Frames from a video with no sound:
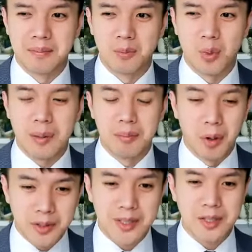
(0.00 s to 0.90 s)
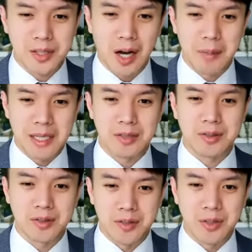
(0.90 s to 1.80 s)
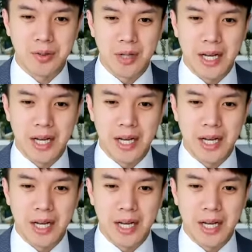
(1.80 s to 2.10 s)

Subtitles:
most top agents do,